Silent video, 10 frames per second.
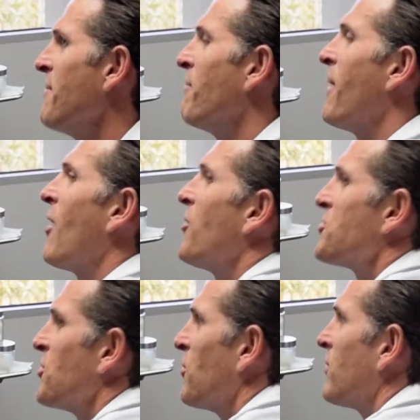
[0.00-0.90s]
By
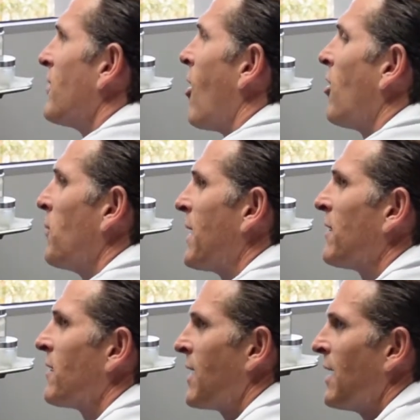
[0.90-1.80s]
also hollowing
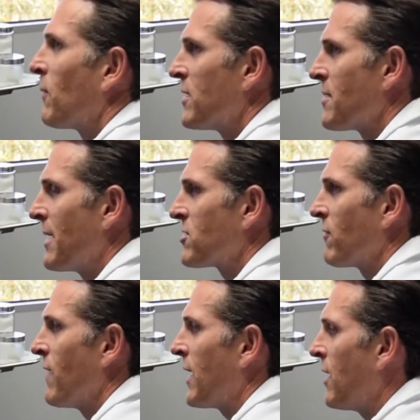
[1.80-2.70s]
out, getting rid of some extra
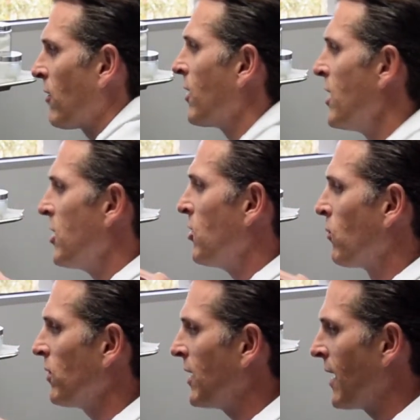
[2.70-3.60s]
fat here, you
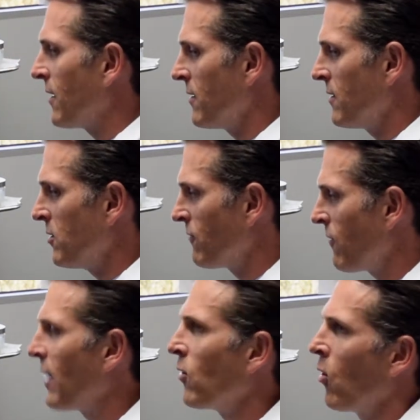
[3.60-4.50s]

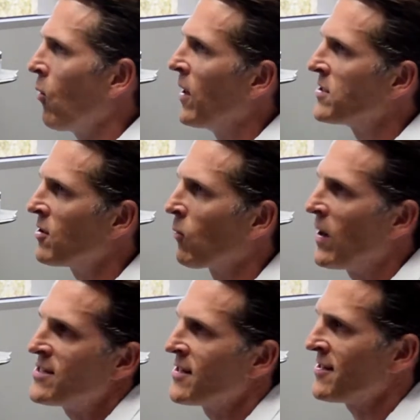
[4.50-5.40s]
define the whole waist. Your
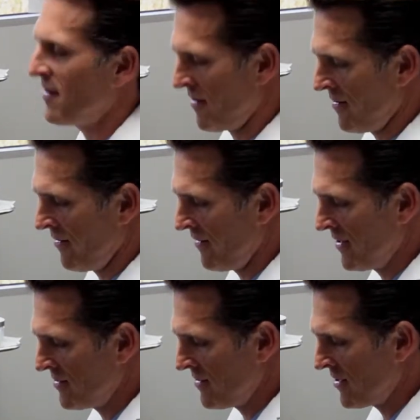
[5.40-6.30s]
waist
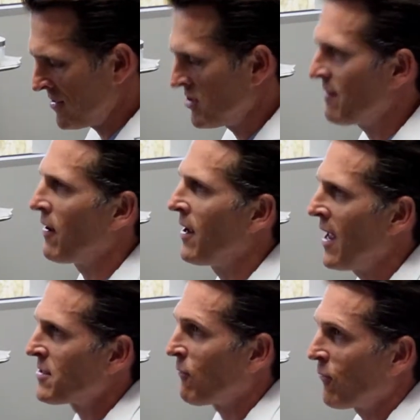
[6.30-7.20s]
doesn't just
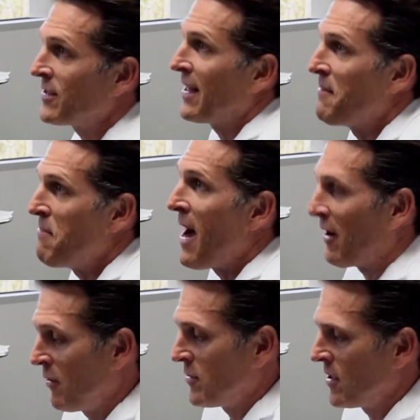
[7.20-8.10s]
has a front and a
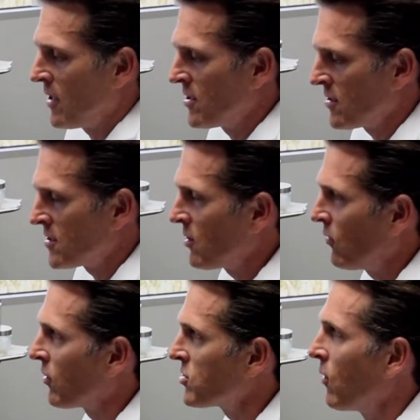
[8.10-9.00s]
back. It's a cylinder.